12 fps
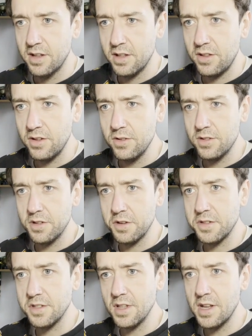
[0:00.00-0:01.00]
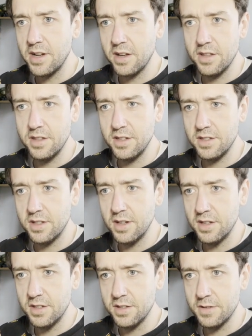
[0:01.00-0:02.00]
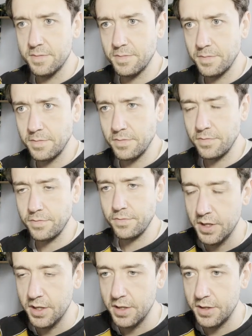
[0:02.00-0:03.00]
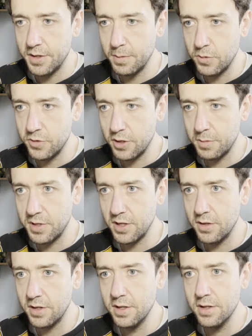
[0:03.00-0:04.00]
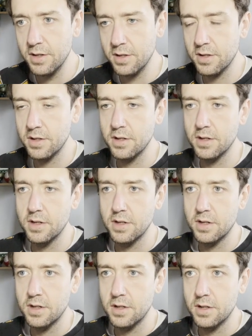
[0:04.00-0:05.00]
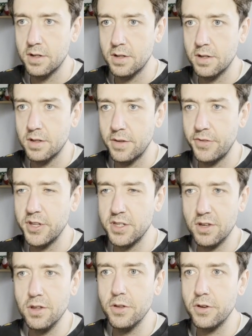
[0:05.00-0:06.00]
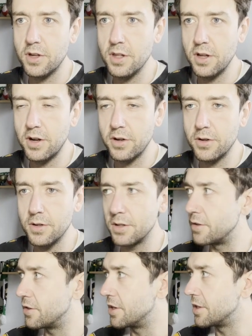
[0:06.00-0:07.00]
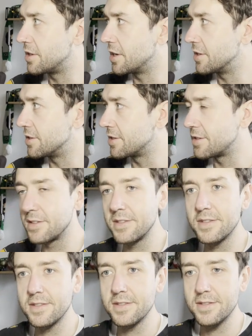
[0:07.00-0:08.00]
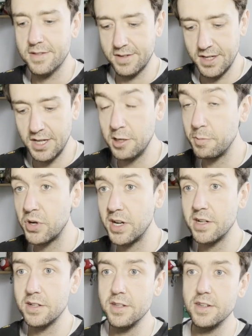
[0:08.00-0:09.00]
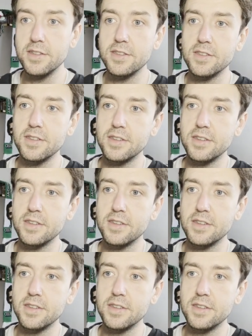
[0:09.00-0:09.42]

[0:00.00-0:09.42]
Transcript: Dudes are slacking these days. And we'll drop down here. This will look a lot cooler than it does in practice.